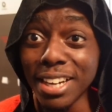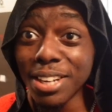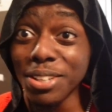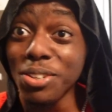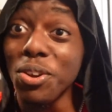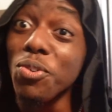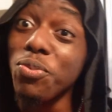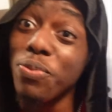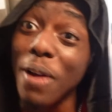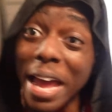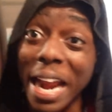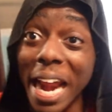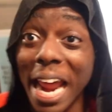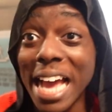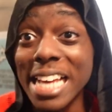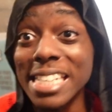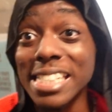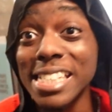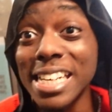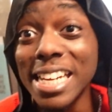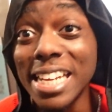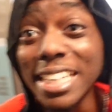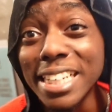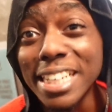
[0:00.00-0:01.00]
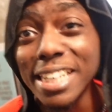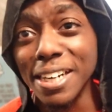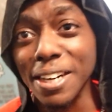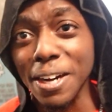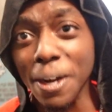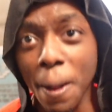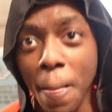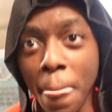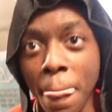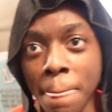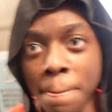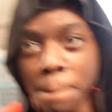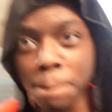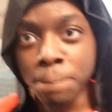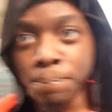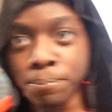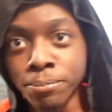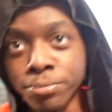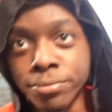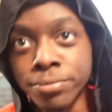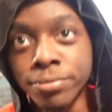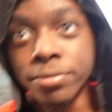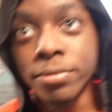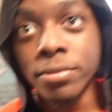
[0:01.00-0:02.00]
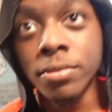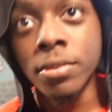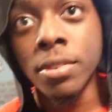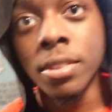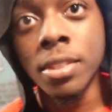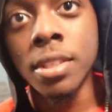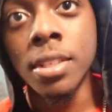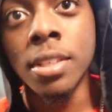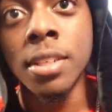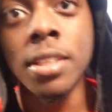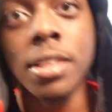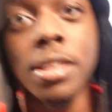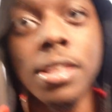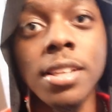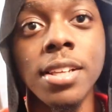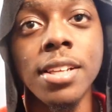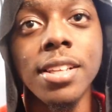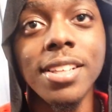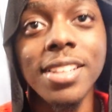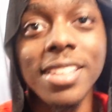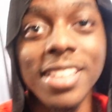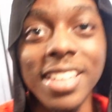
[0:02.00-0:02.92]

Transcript: You fat ass nigga! You too loud, man!